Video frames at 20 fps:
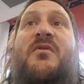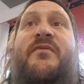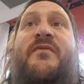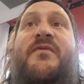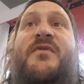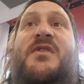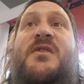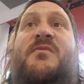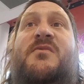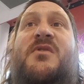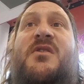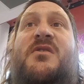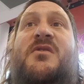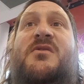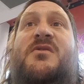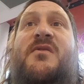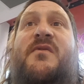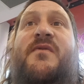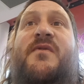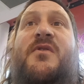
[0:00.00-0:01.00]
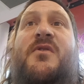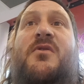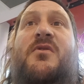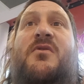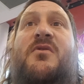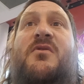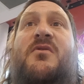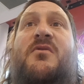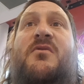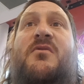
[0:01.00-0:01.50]
seems like there's a
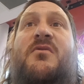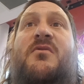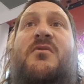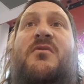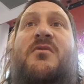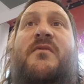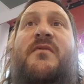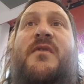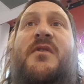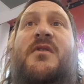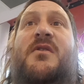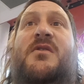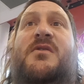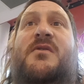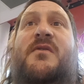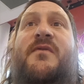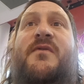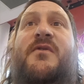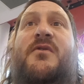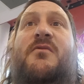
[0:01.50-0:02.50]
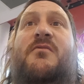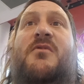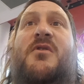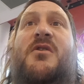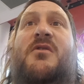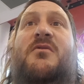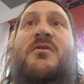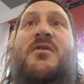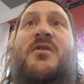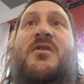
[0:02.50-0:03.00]
few. I think there's a few
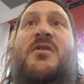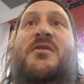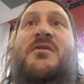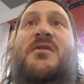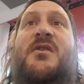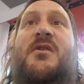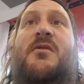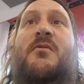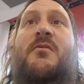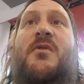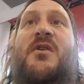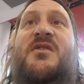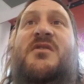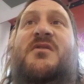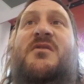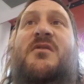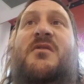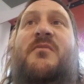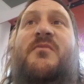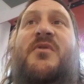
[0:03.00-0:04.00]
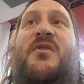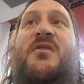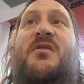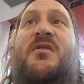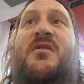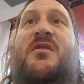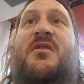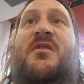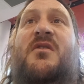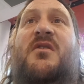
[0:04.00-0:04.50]
wild guys down at Western
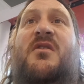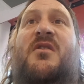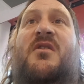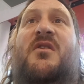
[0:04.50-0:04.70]
apparently.